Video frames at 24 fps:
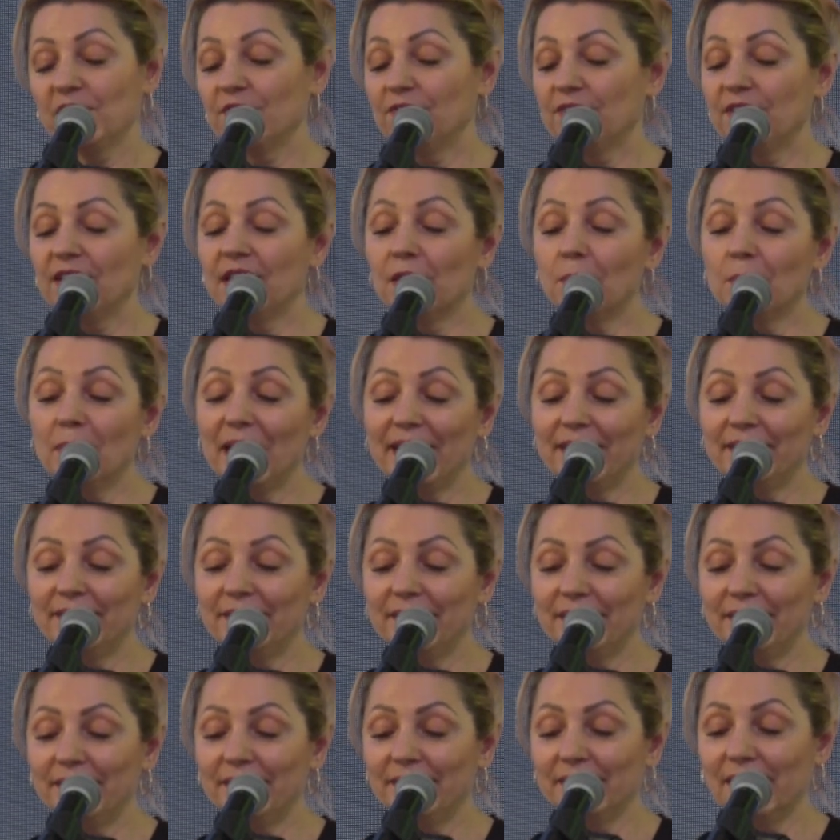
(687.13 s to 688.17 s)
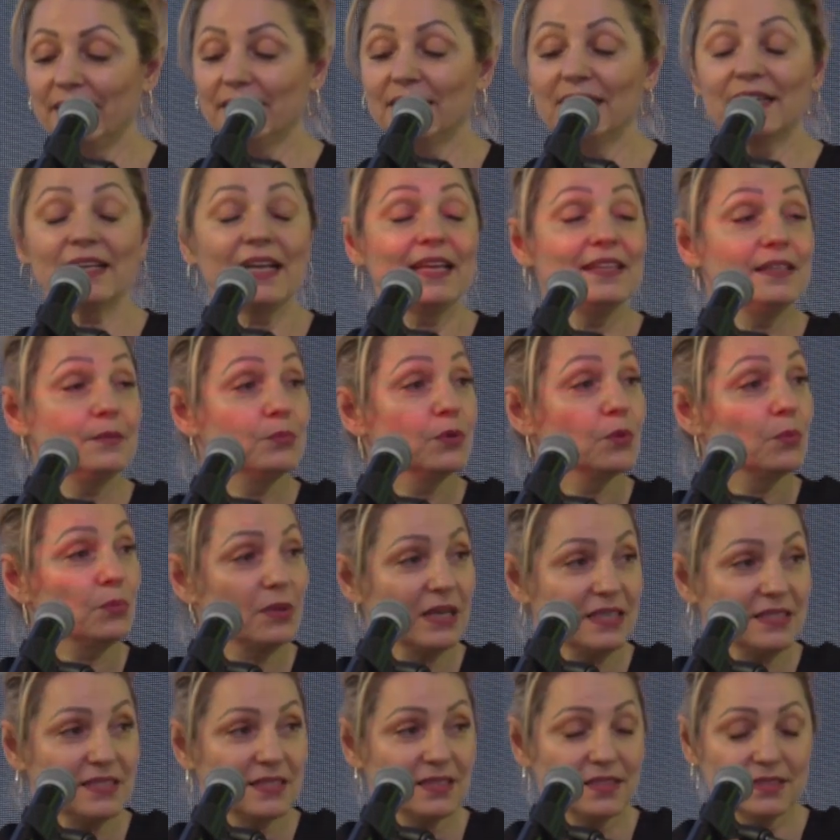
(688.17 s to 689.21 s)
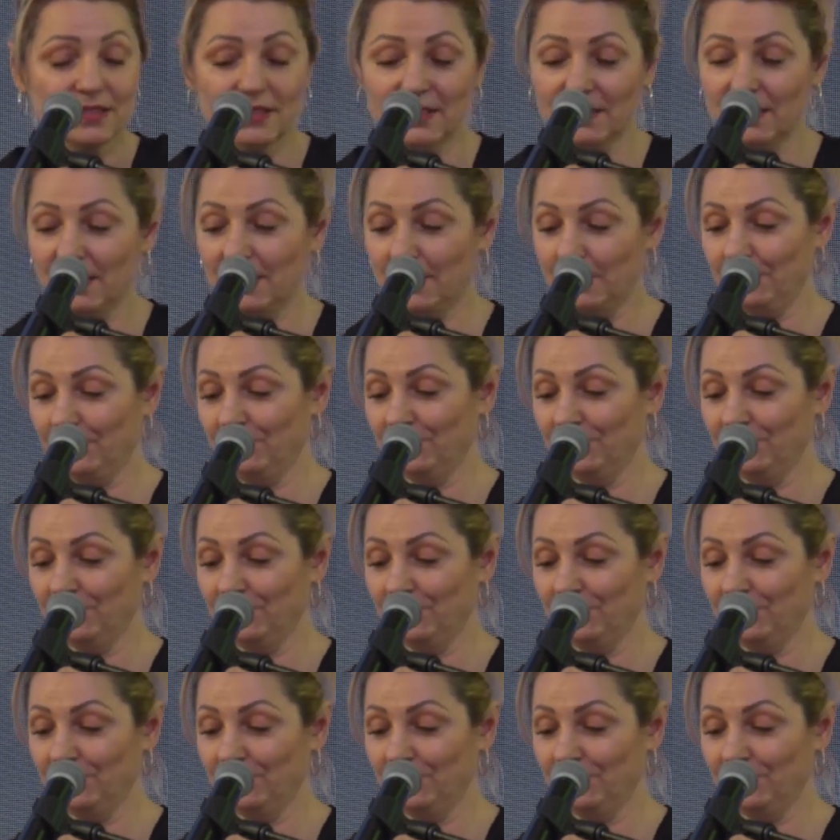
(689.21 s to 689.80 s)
fair-minded, and credible presidency.